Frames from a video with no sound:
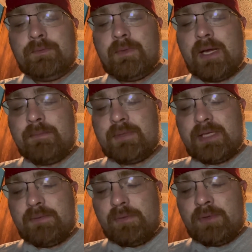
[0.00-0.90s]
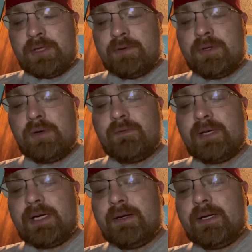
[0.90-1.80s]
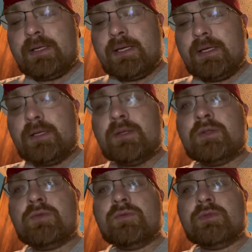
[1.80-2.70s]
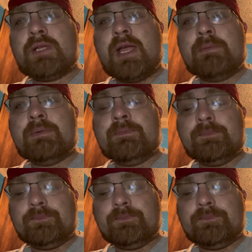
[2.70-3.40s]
let them see what we're doing over here at the Zool's Gaming,